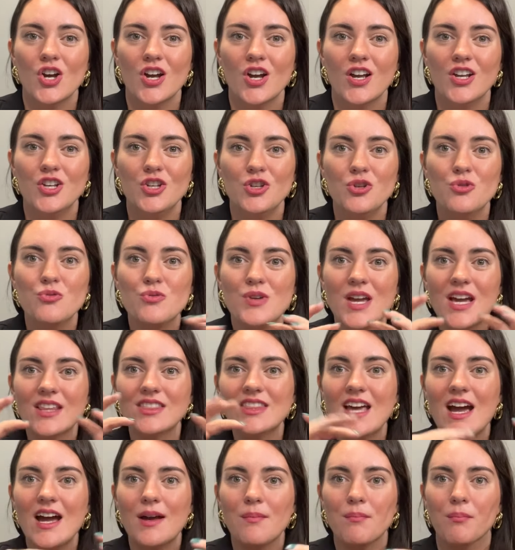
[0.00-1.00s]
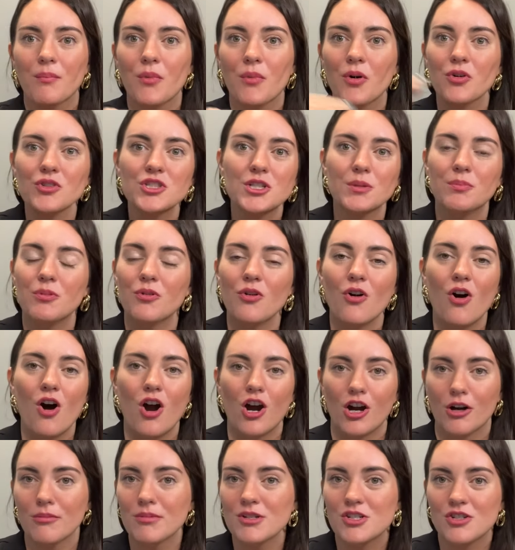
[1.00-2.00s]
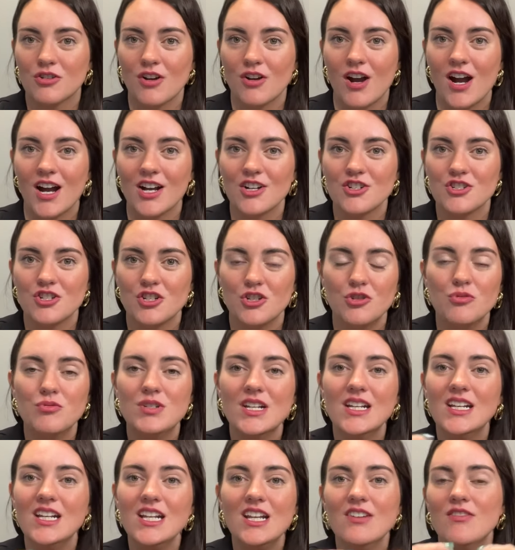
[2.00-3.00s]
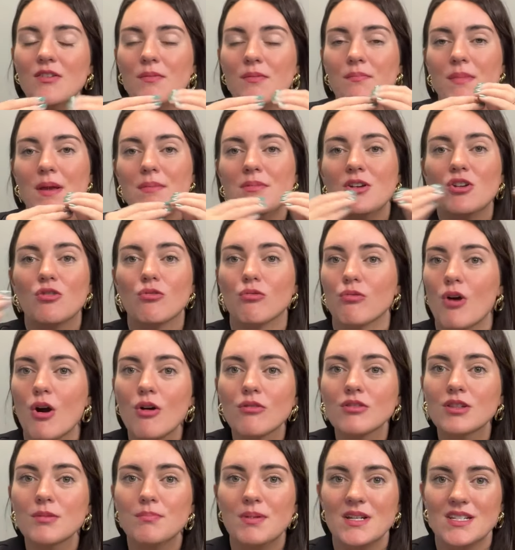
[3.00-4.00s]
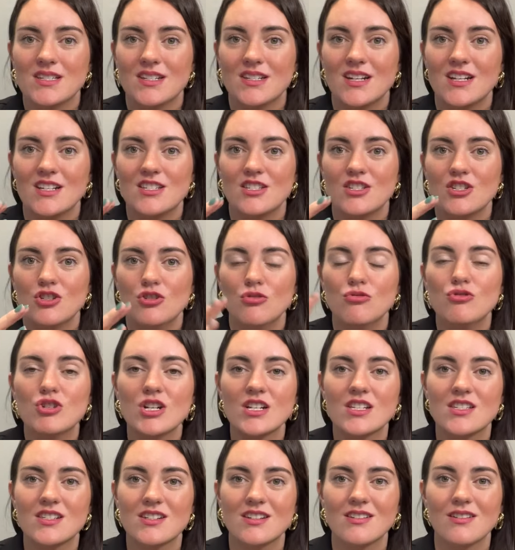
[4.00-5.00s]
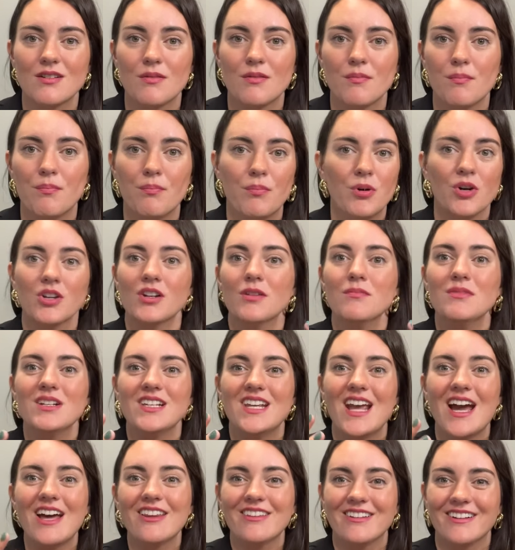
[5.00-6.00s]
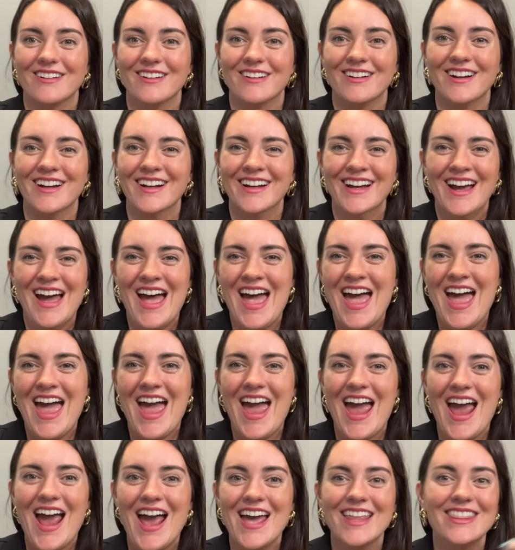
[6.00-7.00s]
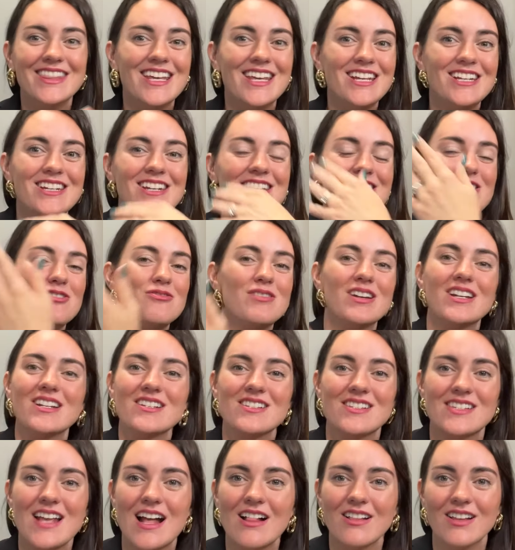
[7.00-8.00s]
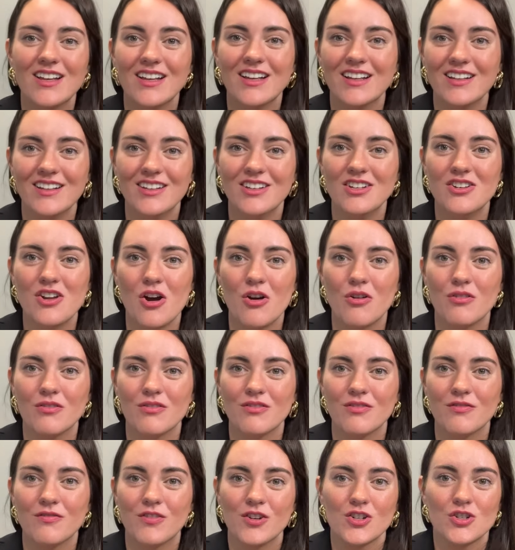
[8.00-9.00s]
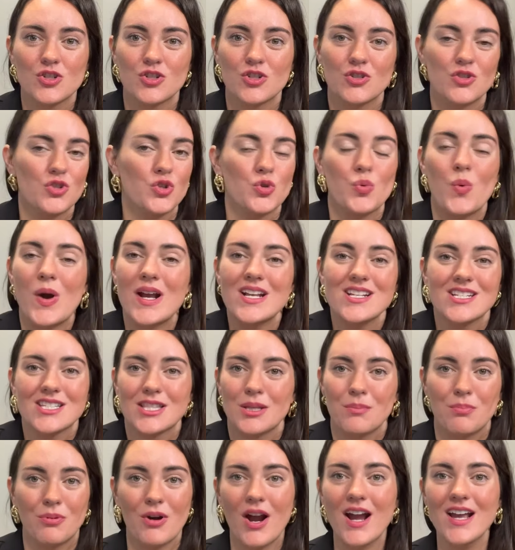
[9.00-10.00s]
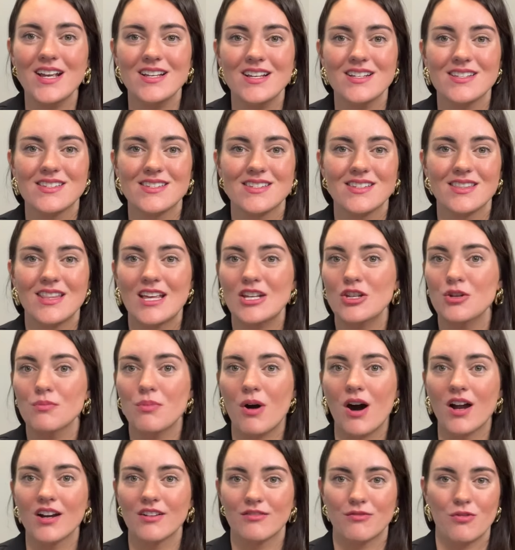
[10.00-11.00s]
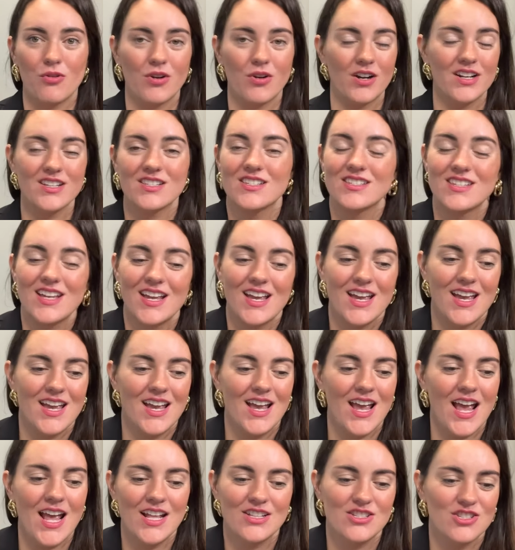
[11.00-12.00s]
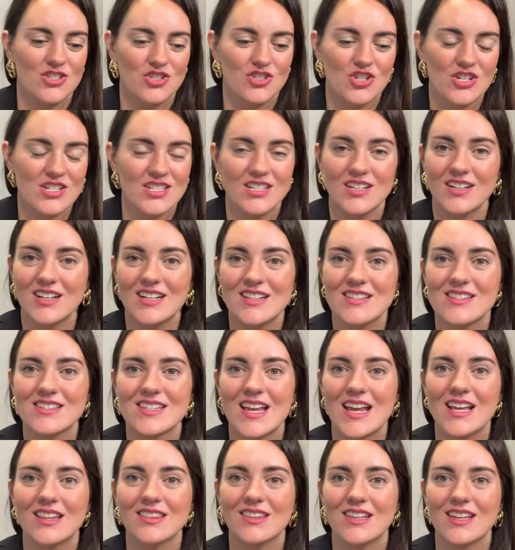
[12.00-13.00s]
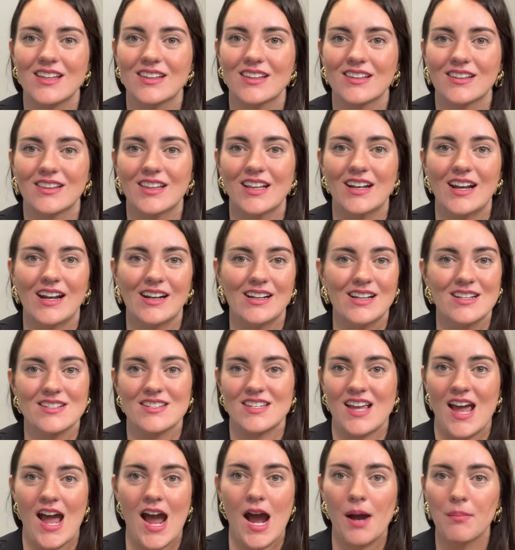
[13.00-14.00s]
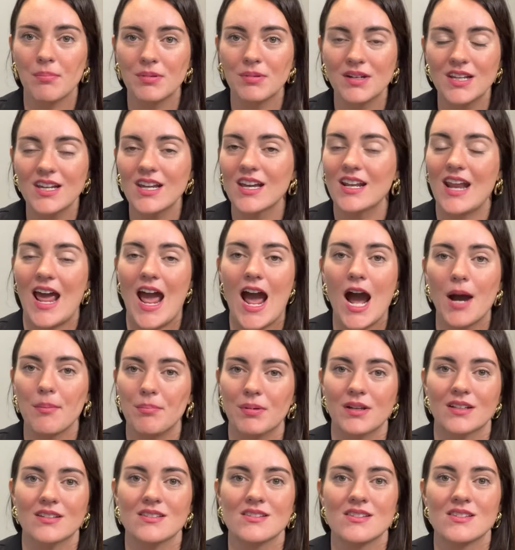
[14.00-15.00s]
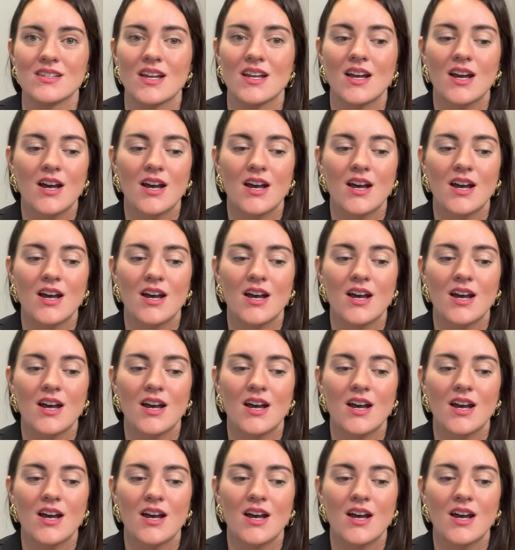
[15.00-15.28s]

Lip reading: you get that multiple arbitrage. You didn't even maybe grow the business, you just put them together, and then you get to sell it, for twice the price that you bought it for. It's just an insane thing that is happening, and happens,